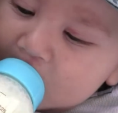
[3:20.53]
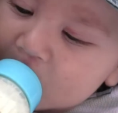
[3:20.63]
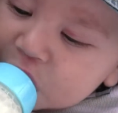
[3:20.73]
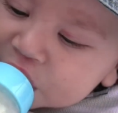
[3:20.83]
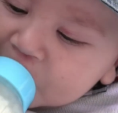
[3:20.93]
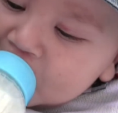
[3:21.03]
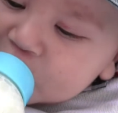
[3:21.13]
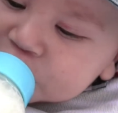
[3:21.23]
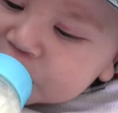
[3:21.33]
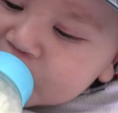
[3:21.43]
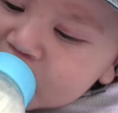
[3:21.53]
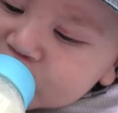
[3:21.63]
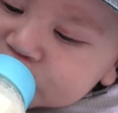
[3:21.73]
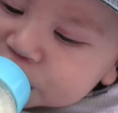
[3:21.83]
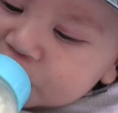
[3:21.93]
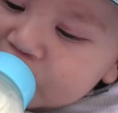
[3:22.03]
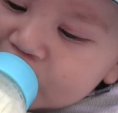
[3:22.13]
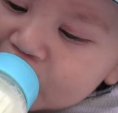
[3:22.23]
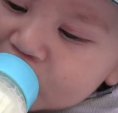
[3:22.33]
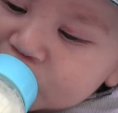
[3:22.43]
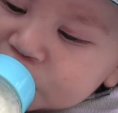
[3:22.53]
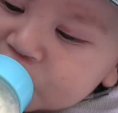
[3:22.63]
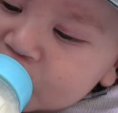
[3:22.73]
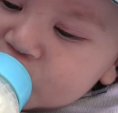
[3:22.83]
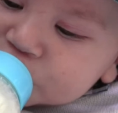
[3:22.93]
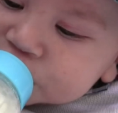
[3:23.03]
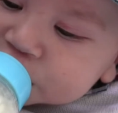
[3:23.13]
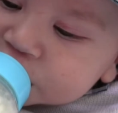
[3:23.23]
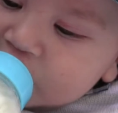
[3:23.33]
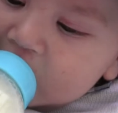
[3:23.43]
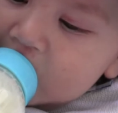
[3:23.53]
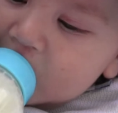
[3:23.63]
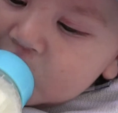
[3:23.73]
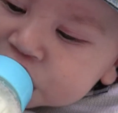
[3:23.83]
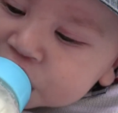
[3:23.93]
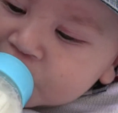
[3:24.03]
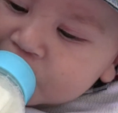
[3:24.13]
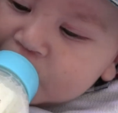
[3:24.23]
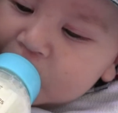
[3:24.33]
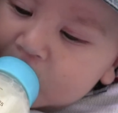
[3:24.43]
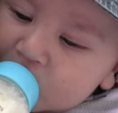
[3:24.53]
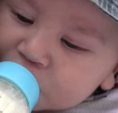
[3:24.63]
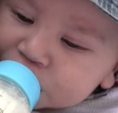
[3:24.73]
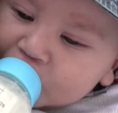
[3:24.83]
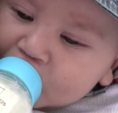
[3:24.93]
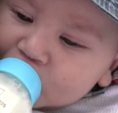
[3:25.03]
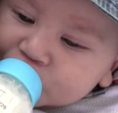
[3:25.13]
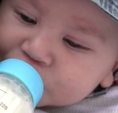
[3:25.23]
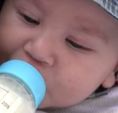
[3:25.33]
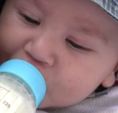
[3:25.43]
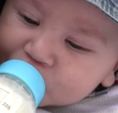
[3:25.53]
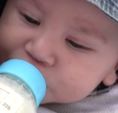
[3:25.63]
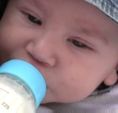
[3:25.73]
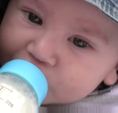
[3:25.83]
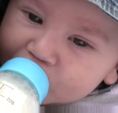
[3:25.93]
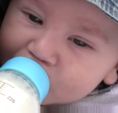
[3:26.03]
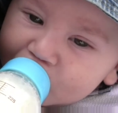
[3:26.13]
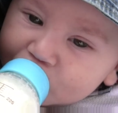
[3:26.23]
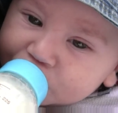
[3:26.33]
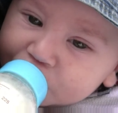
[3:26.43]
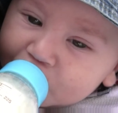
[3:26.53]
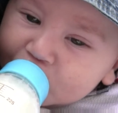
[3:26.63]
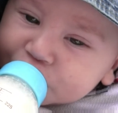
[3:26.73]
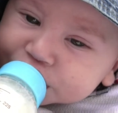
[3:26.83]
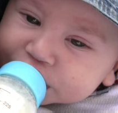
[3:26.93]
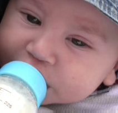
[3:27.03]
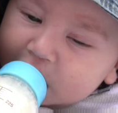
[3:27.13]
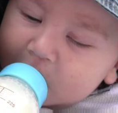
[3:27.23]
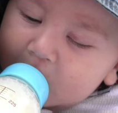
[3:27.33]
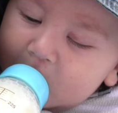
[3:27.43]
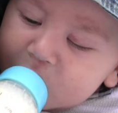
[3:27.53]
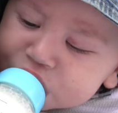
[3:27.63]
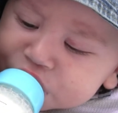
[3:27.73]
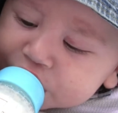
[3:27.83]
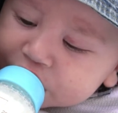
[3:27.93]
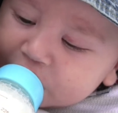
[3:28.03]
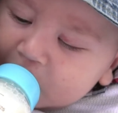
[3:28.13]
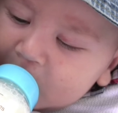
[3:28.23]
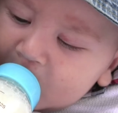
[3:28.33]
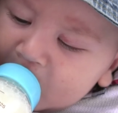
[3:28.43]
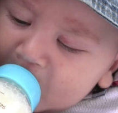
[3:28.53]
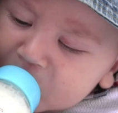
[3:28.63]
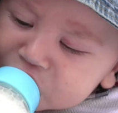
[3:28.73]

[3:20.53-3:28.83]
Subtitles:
of those, or what we call oral motor structures, so the lips, the teeth, the tongue, the cheeks, the facial musculature, and the facial